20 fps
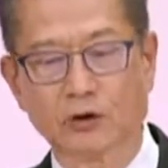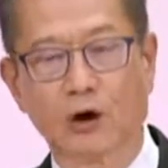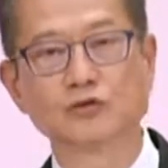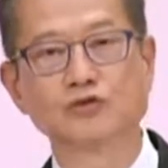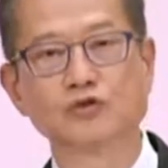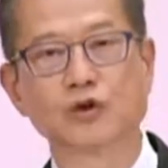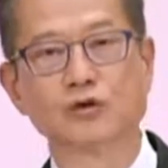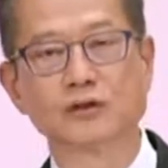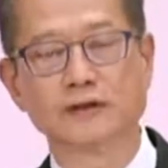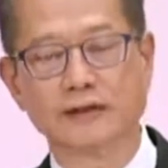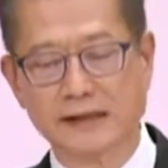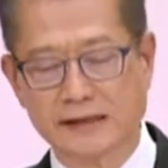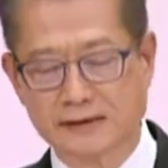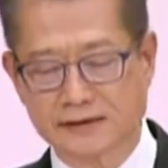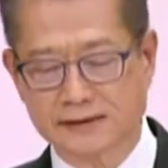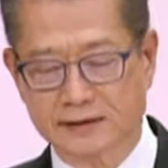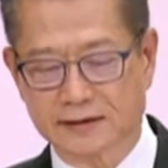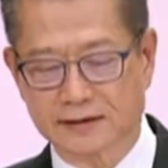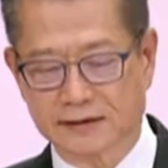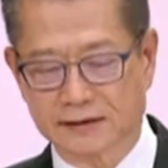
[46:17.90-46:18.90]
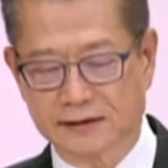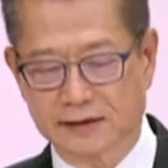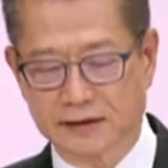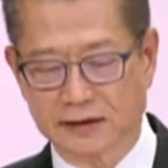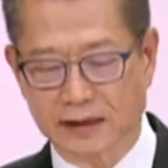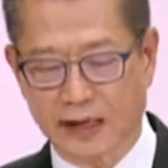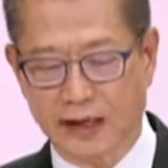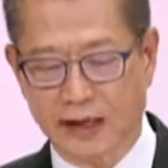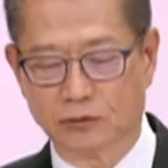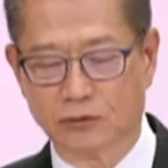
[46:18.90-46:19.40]
The steady development of our
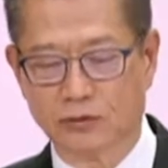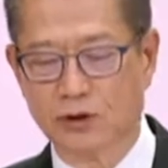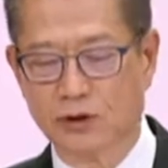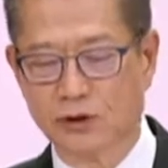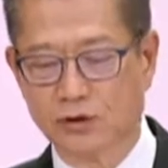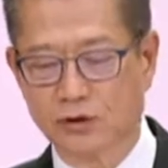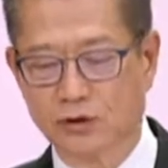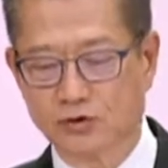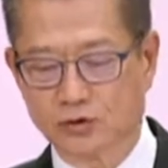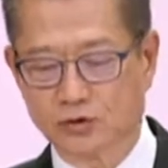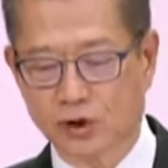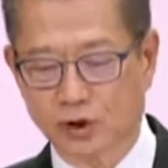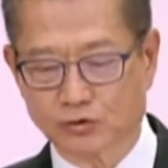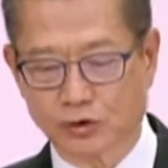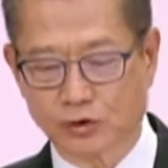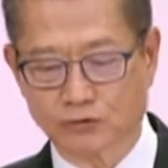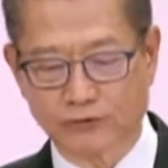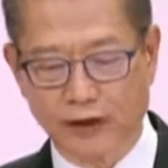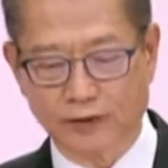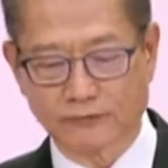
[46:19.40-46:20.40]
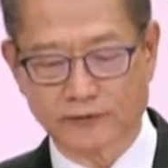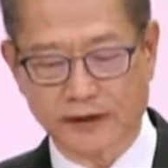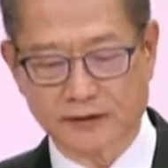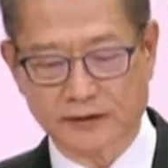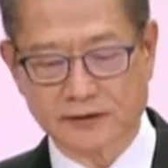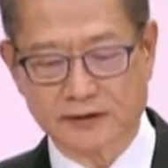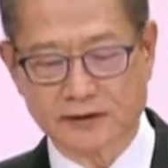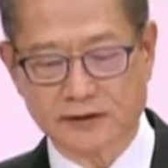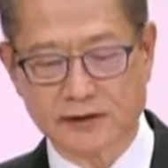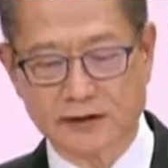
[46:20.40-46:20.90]
country provides the most
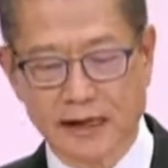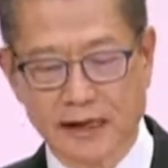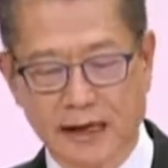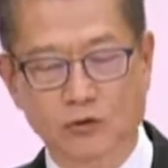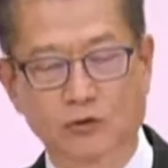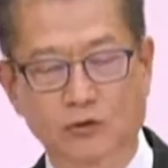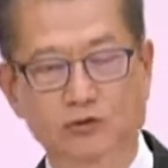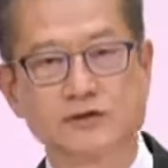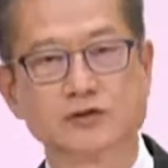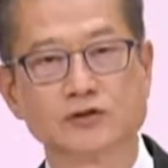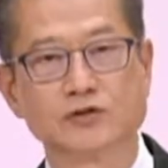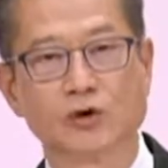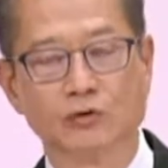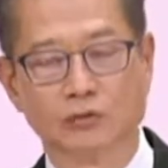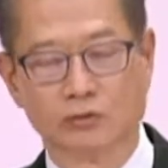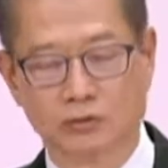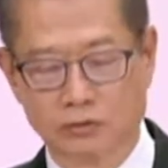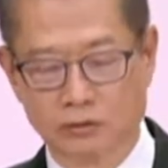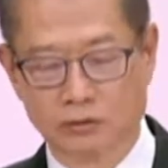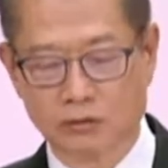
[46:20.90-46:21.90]
solid backing for Hong Kong.